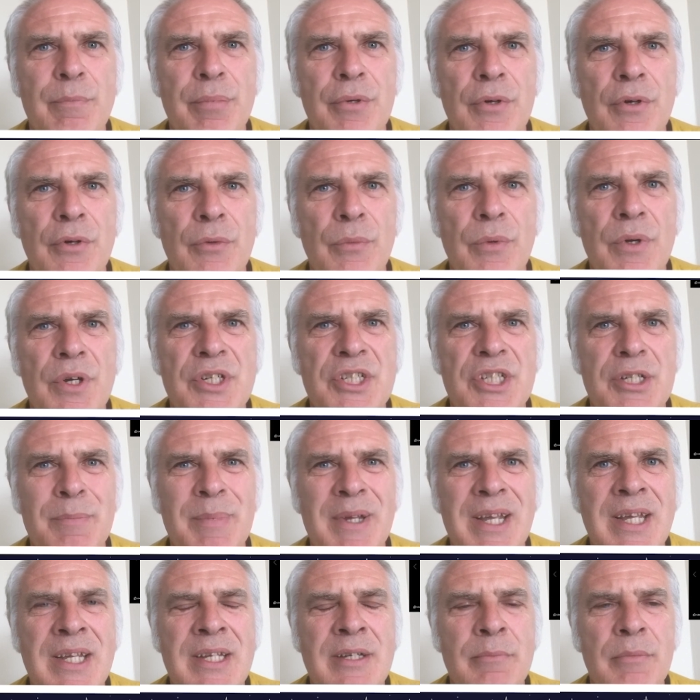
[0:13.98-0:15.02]
brought
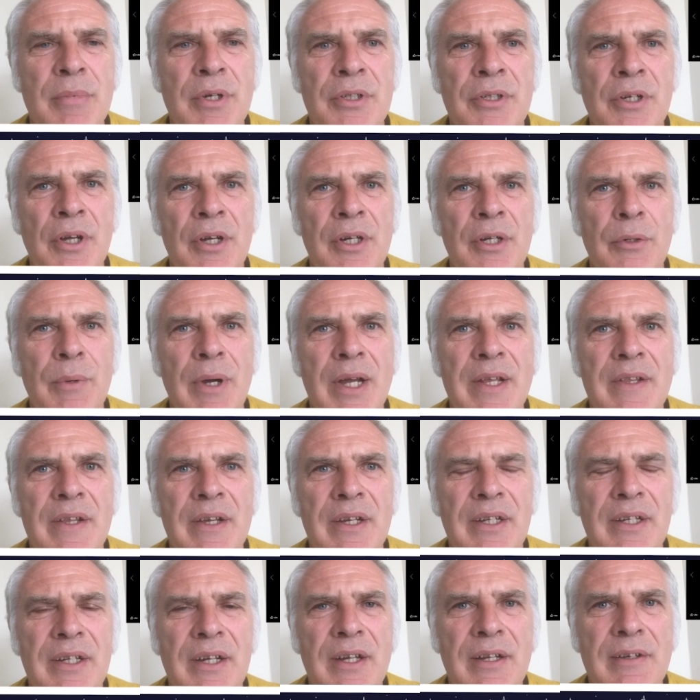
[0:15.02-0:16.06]
worship in, but not in a way
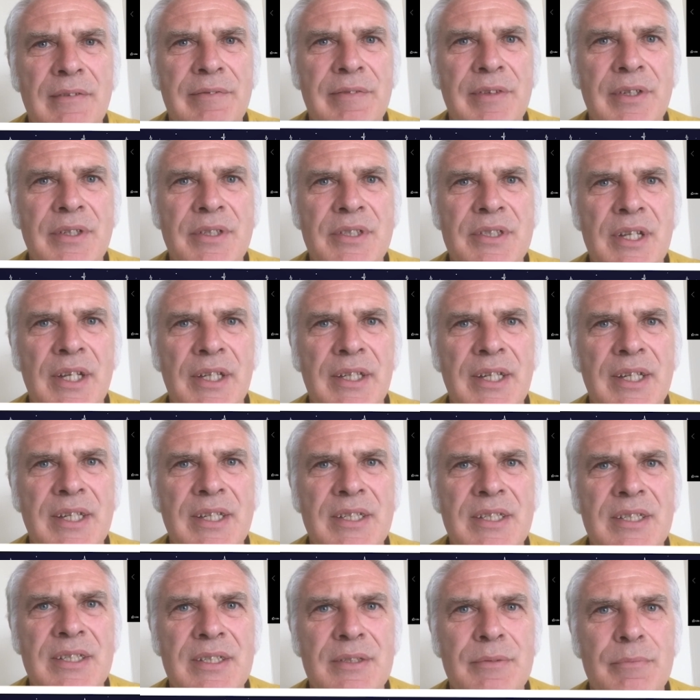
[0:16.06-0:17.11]
that kind of feels like
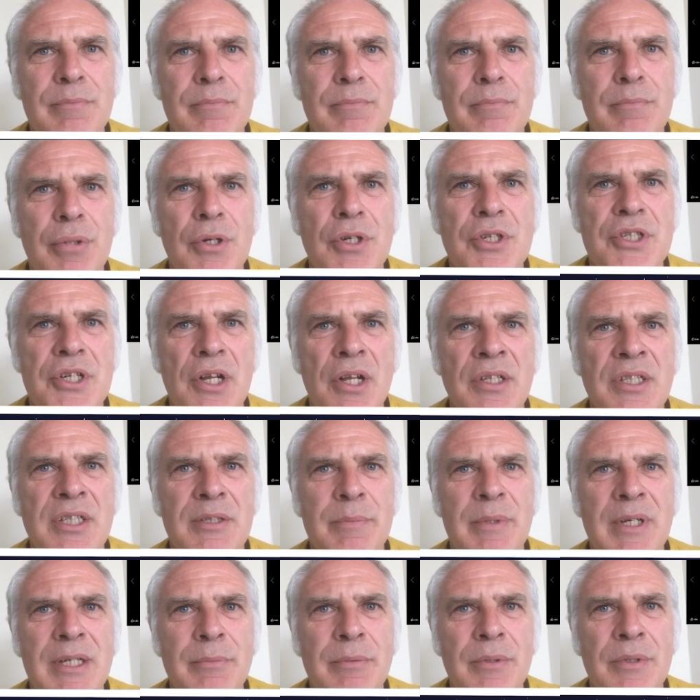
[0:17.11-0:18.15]
it's pushed on
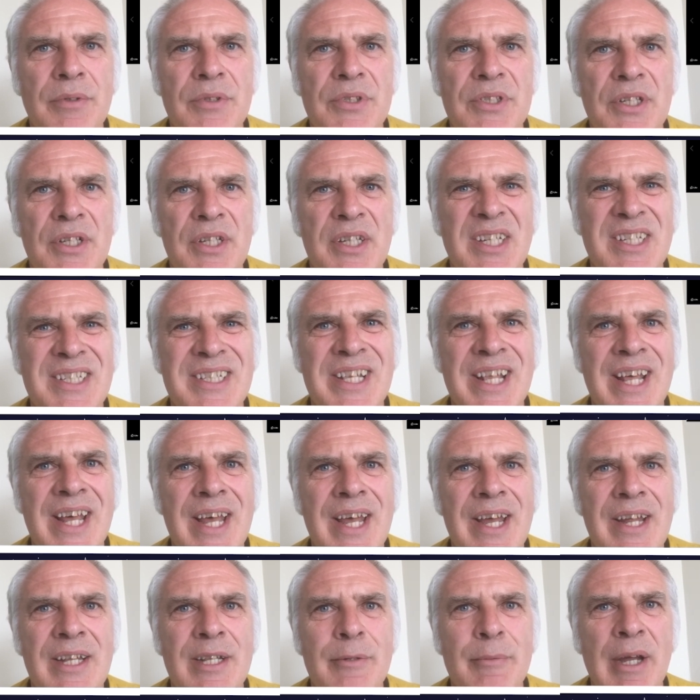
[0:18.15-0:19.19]
to people, so that it's
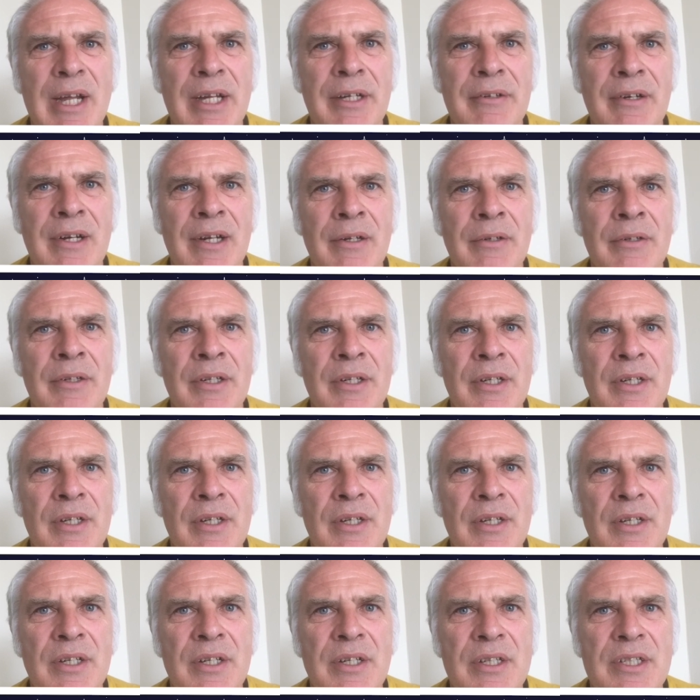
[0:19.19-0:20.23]
there in the background.
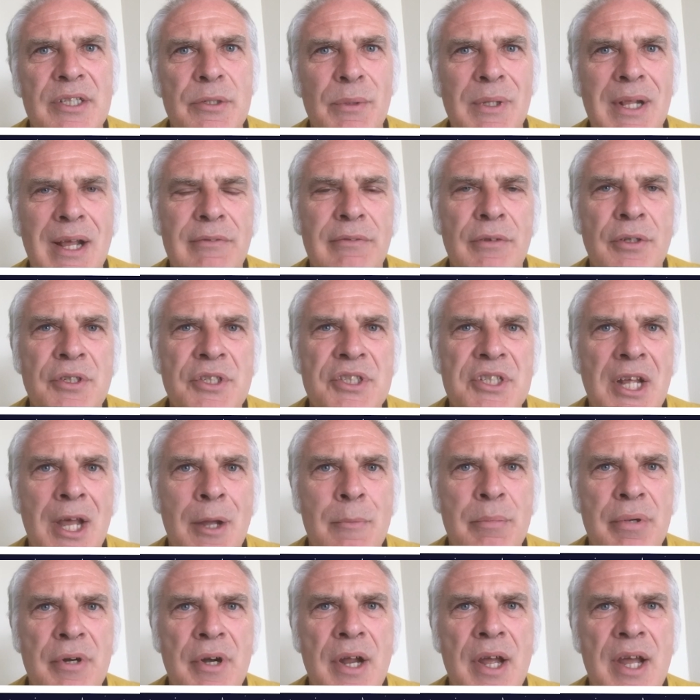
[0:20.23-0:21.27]
So we'll have
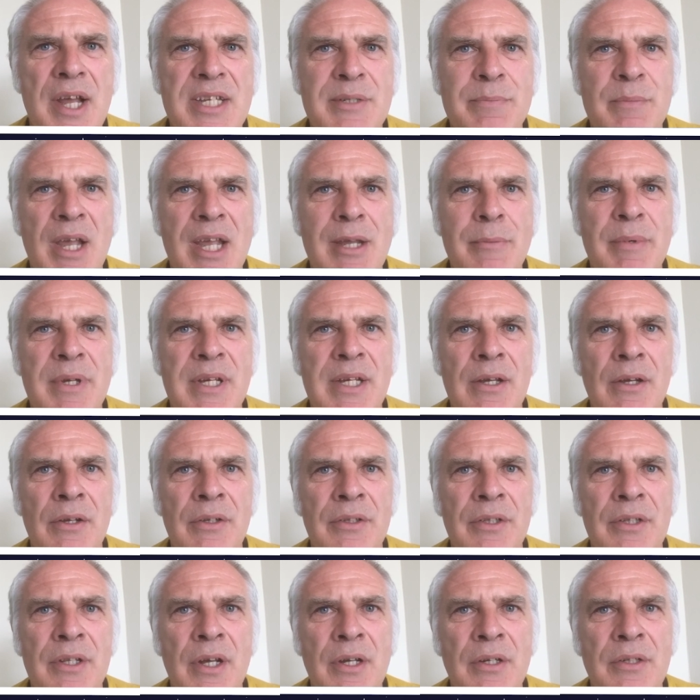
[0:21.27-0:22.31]
lunchtime prayers maybe
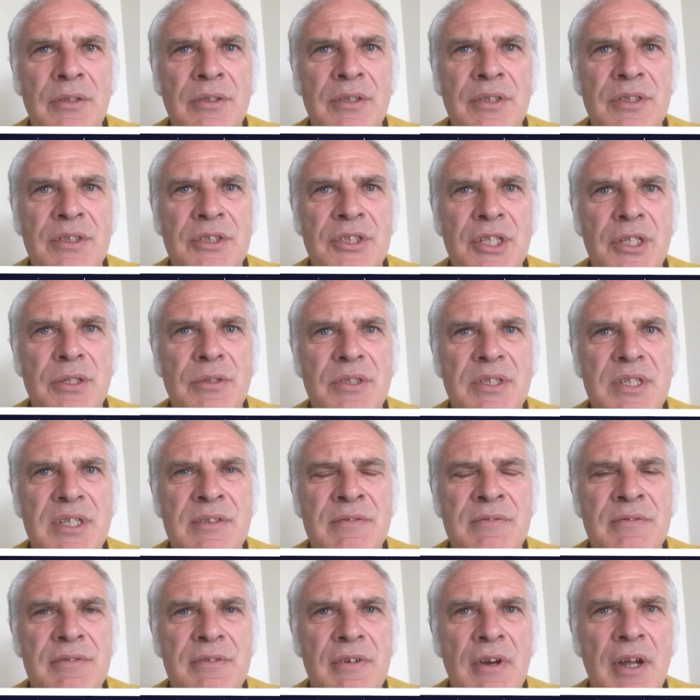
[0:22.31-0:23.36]
on those
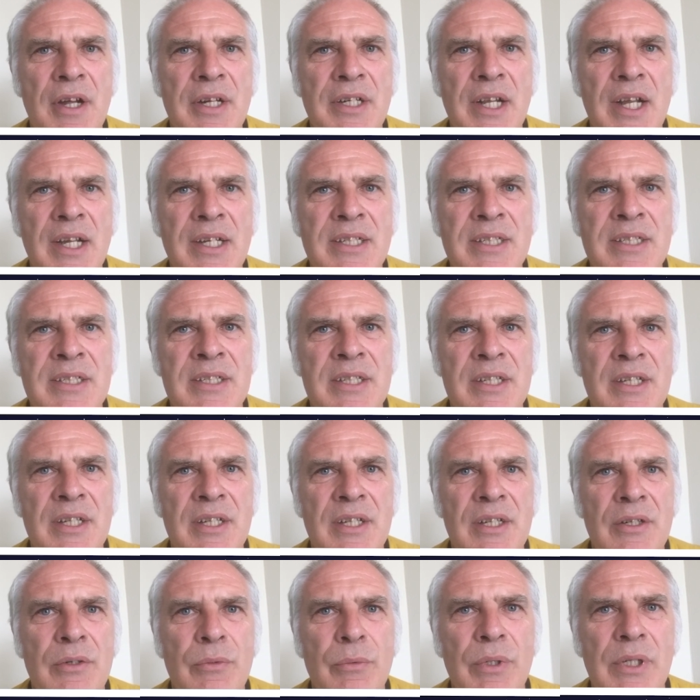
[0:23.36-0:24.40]
Tuesdays and Fridays.
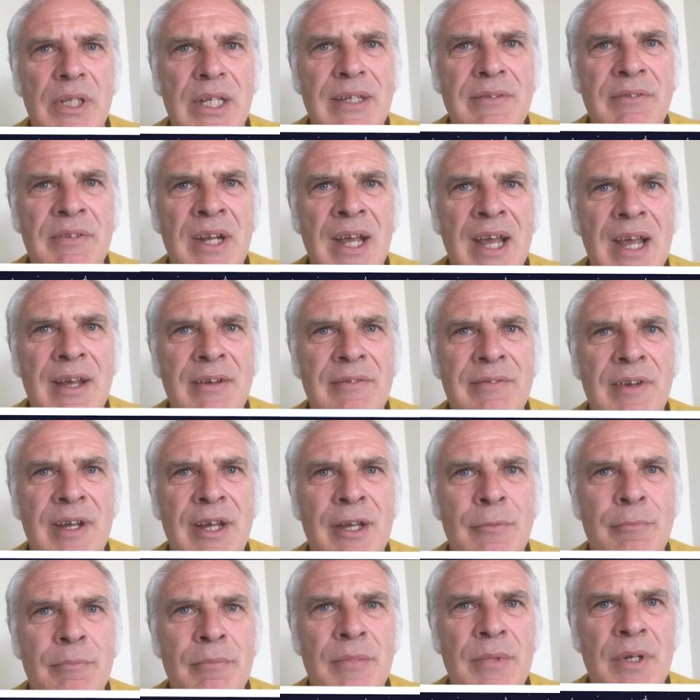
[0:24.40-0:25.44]
We'll even have
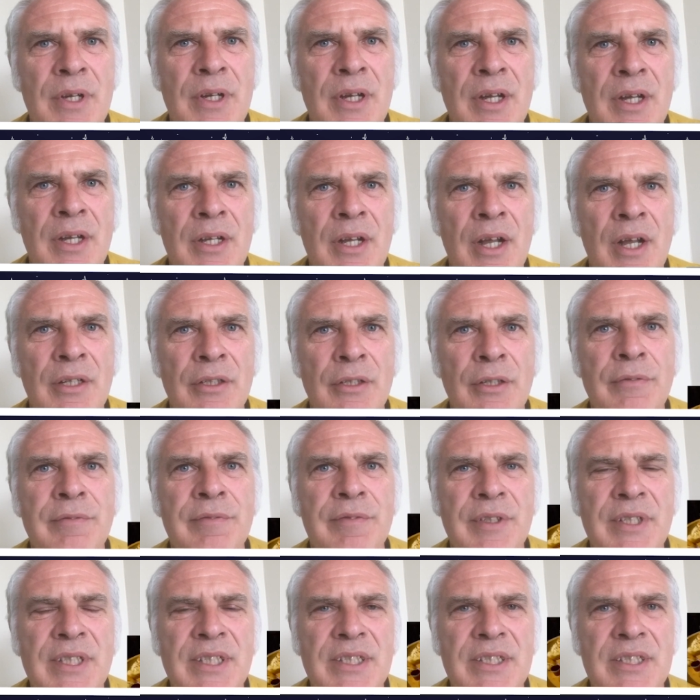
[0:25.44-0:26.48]
a love
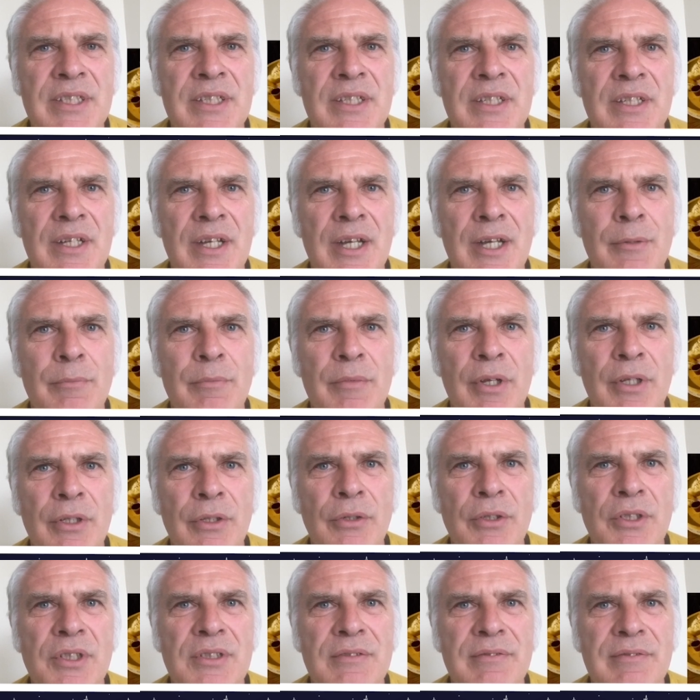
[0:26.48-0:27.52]
feast that
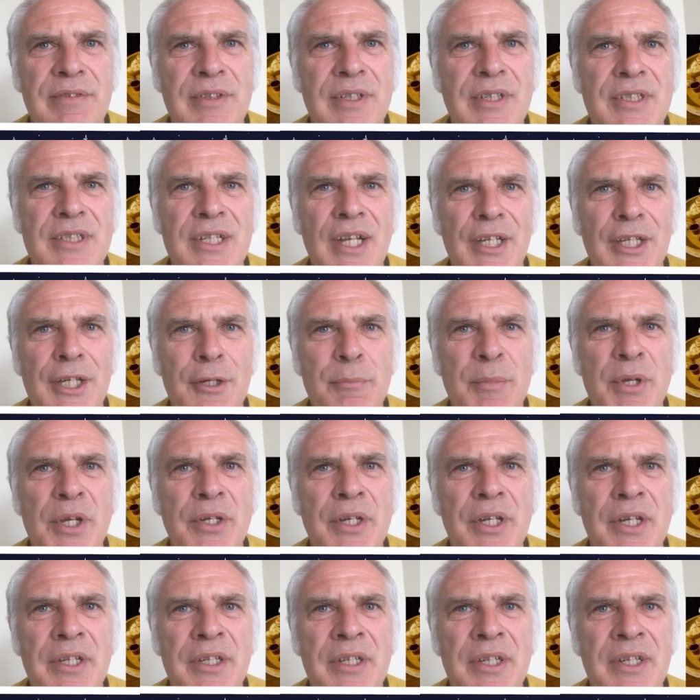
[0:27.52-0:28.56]
looks and feels like
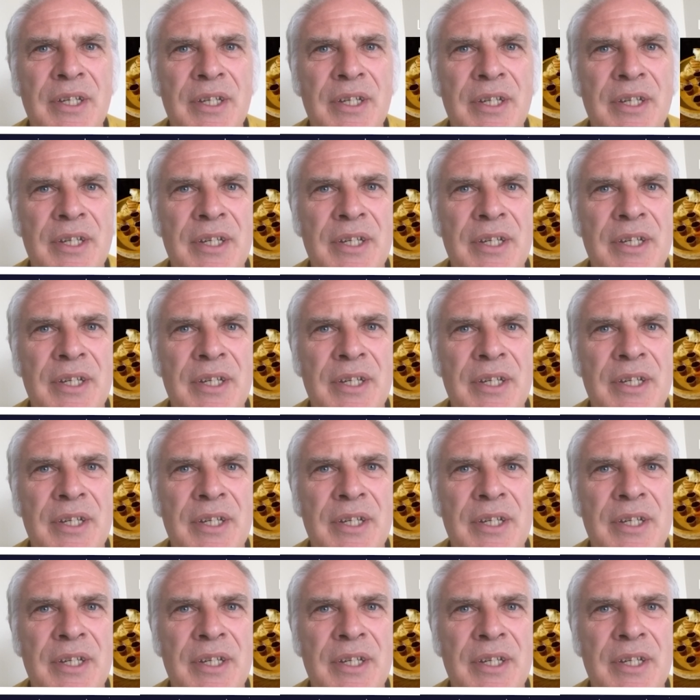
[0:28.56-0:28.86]
communion.